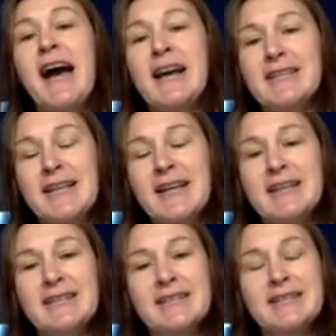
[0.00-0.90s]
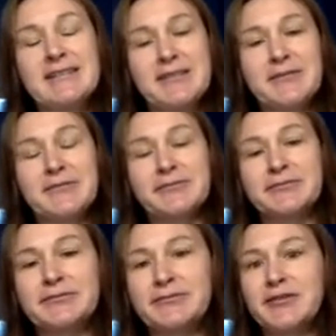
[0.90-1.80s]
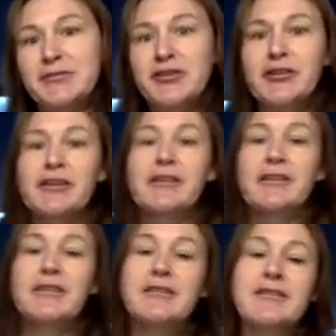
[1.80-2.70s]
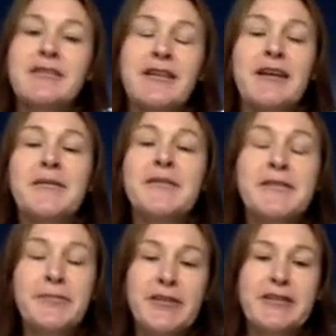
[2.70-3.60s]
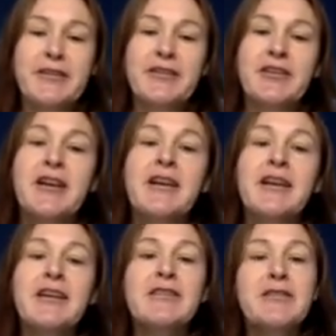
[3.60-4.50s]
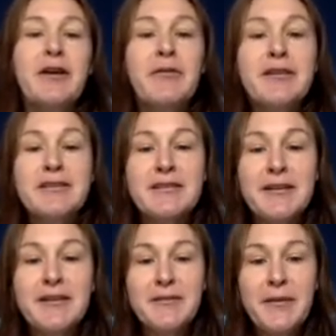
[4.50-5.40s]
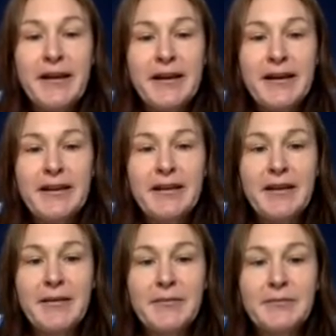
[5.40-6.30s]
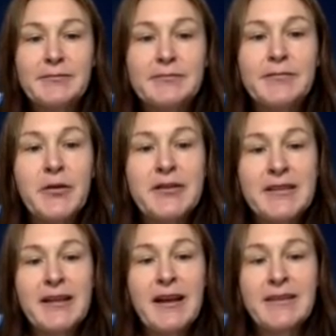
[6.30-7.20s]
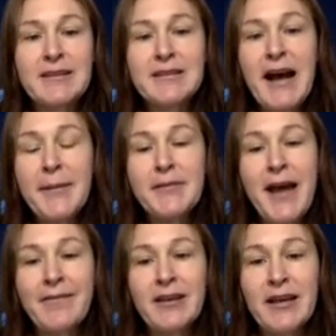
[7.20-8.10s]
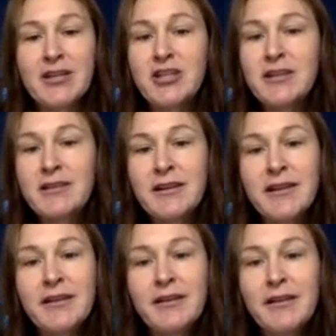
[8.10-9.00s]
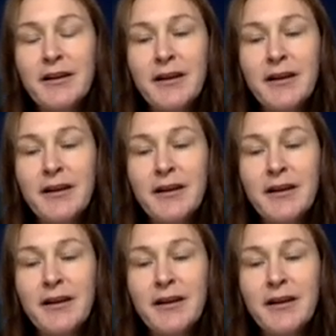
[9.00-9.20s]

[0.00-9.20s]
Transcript: access some journal articles and some research. So I want to start by focusing on this top navigation here,